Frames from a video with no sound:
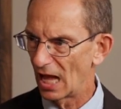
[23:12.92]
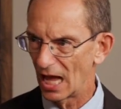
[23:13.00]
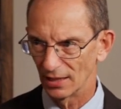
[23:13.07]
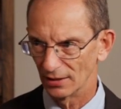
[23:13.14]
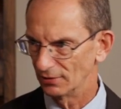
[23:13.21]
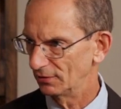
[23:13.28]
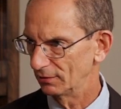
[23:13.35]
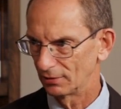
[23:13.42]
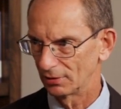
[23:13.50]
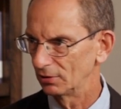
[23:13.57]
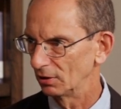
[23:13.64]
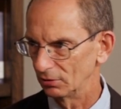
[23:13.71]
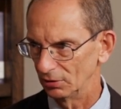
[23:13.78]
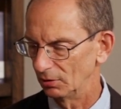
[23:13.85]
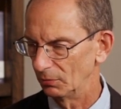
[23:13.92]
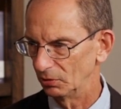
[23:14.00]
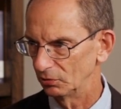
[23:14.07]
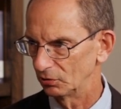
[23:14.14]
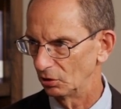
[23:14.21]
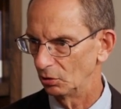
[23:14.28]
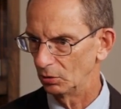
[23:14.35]
that is clearly the
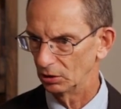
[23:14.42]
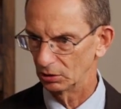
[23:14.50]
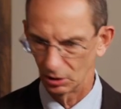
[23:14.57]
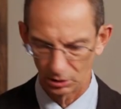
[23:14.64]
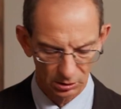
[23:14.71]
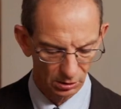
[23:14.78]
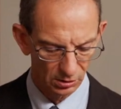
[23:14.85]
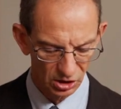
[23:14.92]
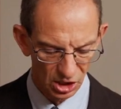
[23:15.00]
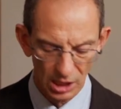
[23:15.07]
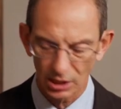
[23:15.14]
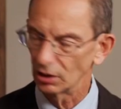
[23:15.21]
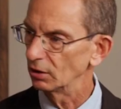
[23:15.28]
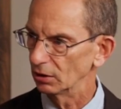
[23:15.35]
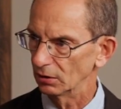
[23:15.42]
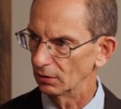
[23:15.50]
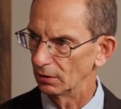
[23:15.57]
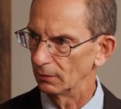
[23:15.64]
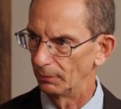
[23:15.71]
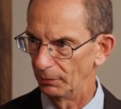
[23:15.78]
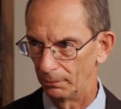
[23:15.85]
most annoying thing. Secondly,
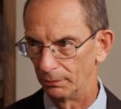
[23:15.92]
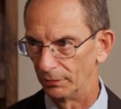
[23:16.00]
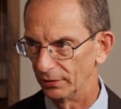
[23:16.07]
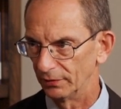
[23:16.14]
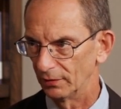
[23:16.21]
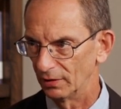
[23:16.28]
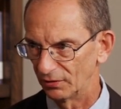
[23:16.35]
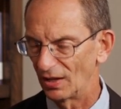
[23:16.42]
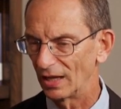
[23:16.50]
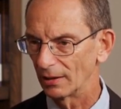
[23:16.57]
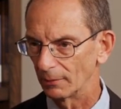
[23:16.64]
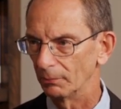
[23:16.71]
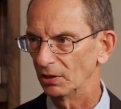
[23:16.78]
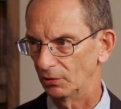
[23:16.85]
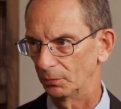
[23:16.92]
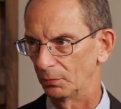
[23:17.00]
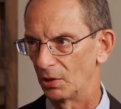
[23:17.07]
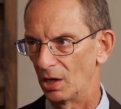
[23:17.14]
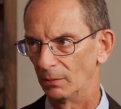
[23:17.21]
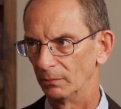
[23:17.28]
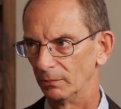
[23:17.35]
the, the, the second biggest
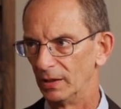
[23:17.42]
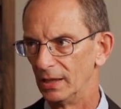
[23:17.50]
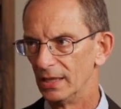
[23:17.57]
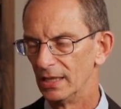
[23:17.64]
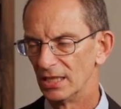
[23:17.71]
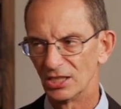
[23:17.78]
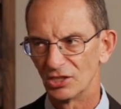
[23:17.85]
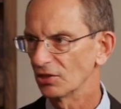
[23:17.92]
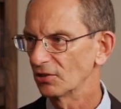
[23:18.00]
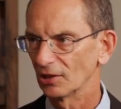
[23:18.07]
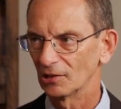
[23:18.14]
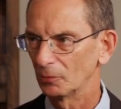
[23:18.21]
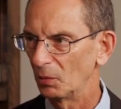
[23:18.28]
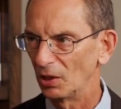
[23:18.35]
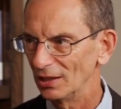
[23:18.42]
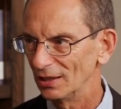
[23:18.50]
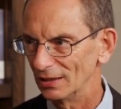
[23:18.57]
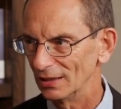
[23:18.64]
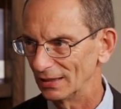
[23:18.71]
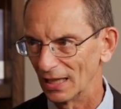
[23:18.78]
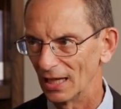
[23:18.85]
problem is just
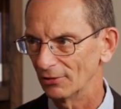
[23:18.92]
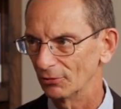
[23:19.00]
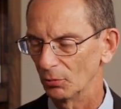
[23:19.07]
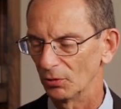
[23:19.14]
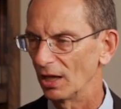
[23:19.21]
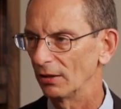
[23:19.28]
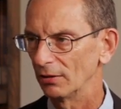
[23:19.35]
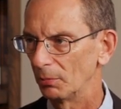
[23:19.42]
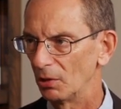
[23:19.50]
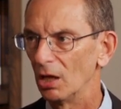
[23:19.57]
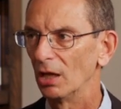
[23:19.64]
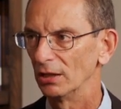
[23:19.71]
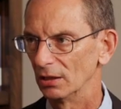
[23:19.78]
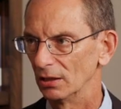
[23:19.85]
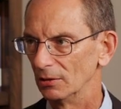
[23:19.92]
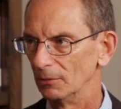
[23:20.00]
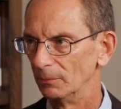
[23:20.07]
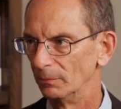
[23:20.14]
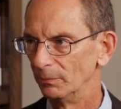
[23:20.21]
explaining the text without applying it.